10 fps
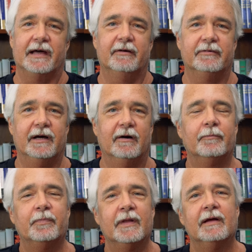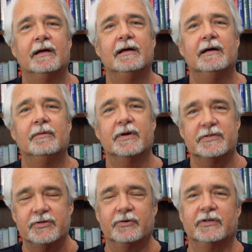I don't know. But
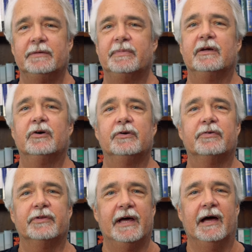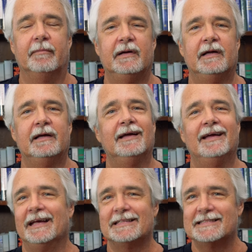it's certainly been good for them.
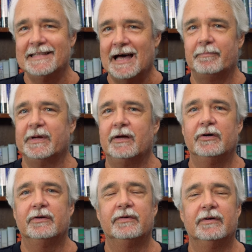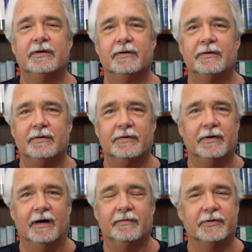It's not been good
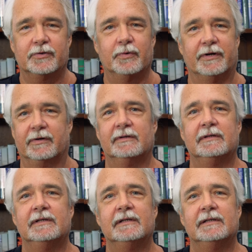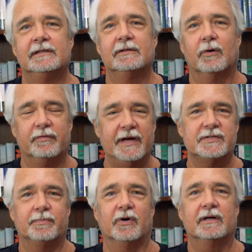uh, for Twitter or
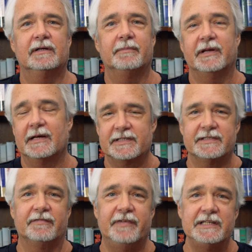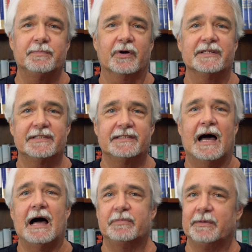Facebook. I mean, as I said, Facebook has
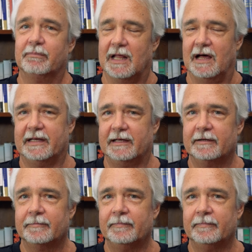stopped blocking.